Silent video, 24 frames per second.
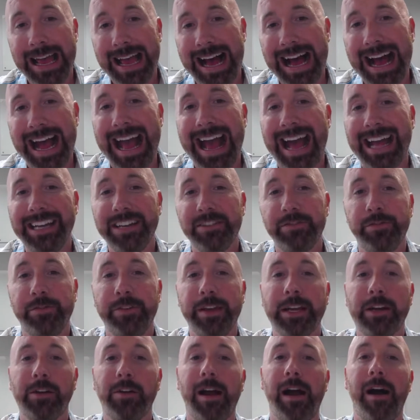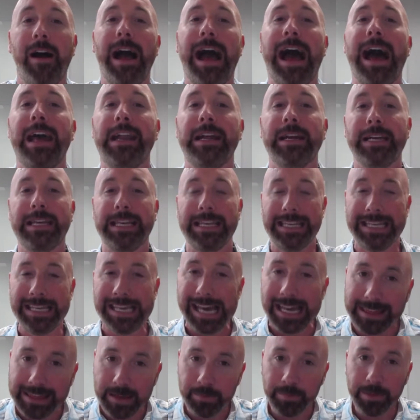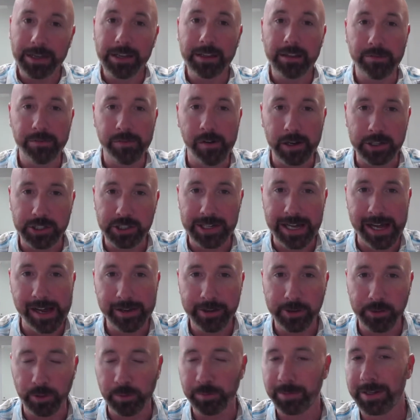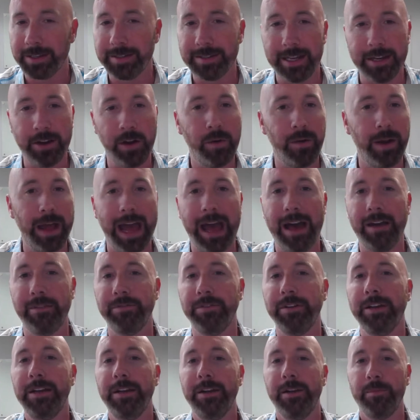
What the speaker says: I had to figure out how to get them into the functionality of the group, because they don't have